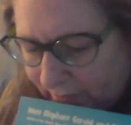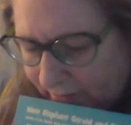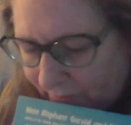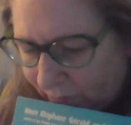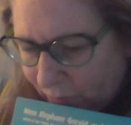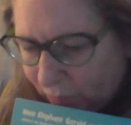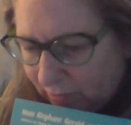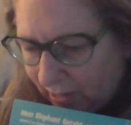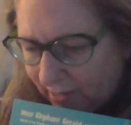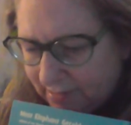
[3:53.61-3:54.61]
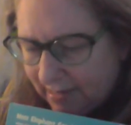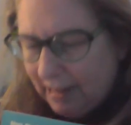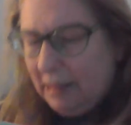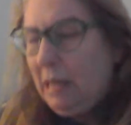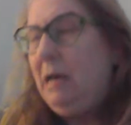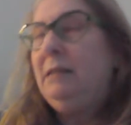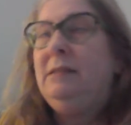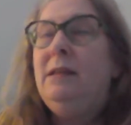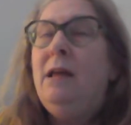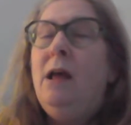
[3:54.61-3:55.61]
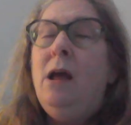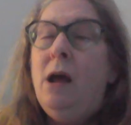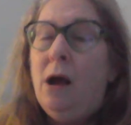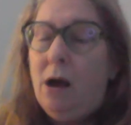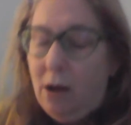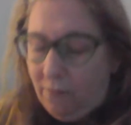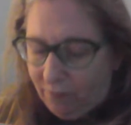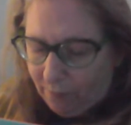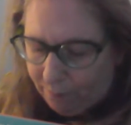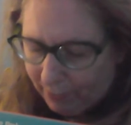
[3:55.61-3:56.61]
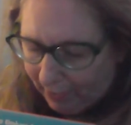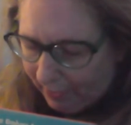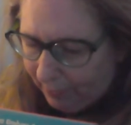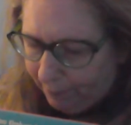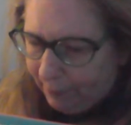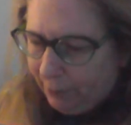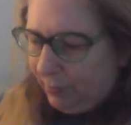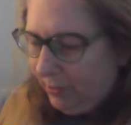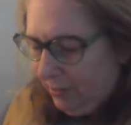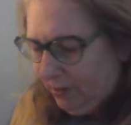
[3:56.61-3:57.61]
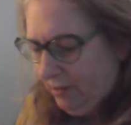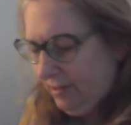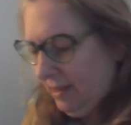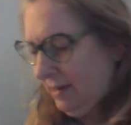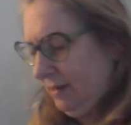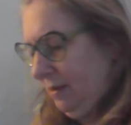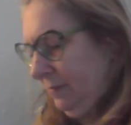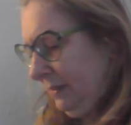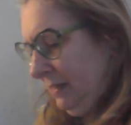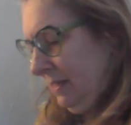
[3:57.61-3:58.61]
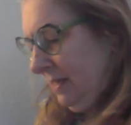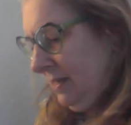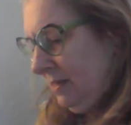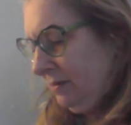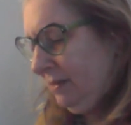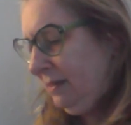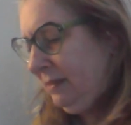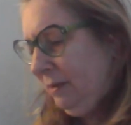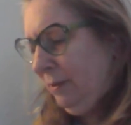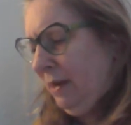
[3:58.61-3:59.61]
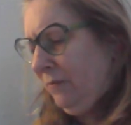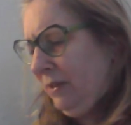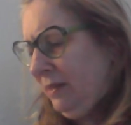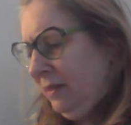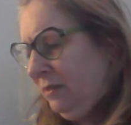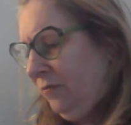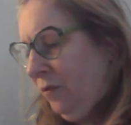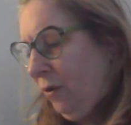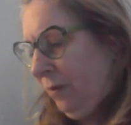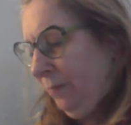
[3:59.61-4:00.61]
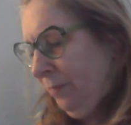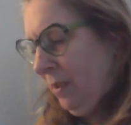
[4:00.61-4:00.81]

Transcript: They give you lots and lots of paperwork that comes in here. Let's see what everything's for.